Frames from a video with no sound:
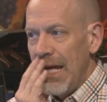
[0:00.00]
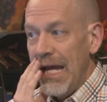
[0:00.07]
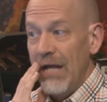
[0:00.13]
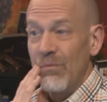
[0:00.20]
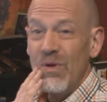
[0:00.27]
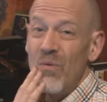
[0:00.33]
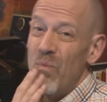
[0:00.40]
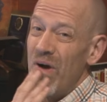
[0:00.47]

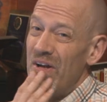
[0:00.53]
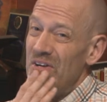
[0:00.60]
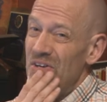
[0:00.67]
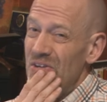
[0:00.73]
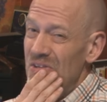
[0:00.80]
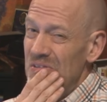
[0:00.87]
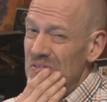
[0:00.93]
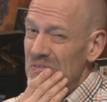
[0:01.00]
And we
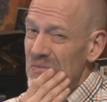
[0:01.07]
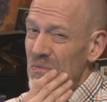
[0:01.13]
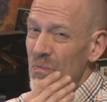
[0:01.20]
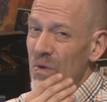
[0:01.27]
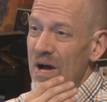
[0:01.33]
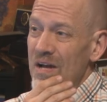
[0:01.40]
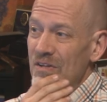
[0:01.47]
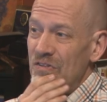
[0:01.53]
wonder
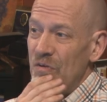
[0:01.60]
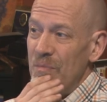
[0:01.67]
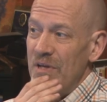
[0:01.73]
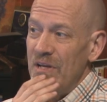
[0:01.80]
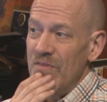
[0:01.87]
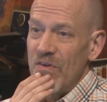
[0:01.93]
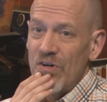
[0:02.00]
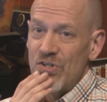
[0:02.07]
why so
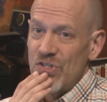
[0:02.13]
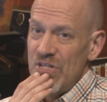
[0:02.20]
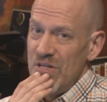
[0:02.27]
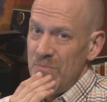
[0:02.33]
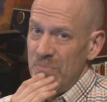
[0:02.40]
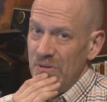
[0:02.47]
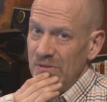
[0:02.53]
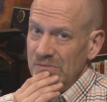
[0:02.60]
many of our
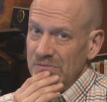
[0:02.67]
sheep